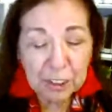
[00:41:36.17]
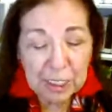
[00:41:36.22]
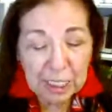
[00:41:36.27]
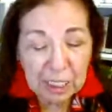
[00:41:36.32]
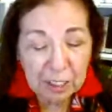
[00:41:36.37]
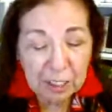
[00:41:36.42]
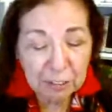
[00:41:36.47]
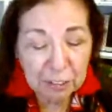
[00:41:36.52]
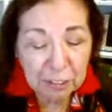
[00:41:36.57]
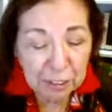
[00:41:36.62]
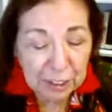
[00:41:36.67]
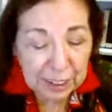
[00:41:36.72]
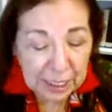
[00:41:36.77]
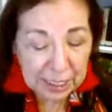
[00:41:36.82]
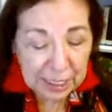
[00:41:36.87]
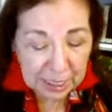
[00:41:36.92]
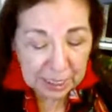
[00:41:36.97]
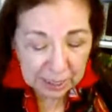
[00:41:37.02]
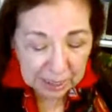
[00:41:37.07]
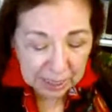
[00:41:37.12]
But then she
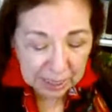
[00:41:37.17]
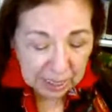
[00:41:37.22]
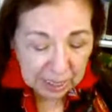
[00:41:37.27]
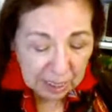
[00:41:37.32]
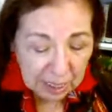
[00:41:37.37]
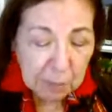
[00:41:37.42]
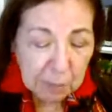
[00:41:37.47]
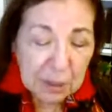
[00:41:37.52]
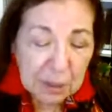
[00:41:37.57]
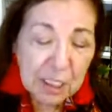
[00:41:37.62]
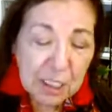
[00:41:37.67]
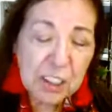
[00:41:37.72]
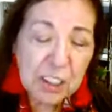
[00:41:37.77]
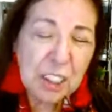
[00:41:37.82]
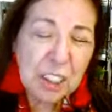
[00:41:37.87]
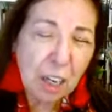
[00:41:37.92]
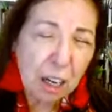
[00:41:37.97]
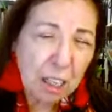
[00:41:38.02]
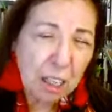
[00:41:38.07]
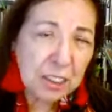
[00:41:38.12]
also writes about
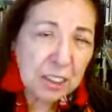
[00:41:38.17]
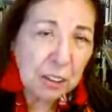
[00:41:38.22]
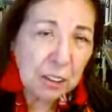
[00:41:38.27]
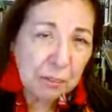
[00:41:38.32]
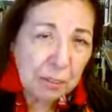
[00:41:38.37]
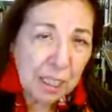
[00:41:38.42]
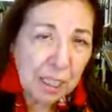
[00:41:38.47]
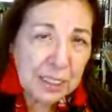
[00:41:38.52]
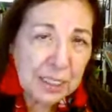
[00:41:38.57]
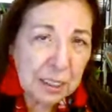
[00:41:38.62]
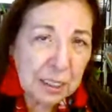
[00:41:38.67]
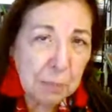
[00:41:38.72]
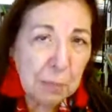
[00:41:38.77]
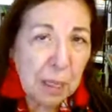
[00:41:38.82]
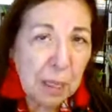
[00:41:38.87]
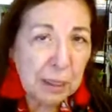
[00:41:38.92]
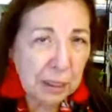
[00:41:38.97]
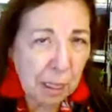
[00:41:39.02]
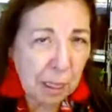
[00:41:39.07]
Cabañuelas,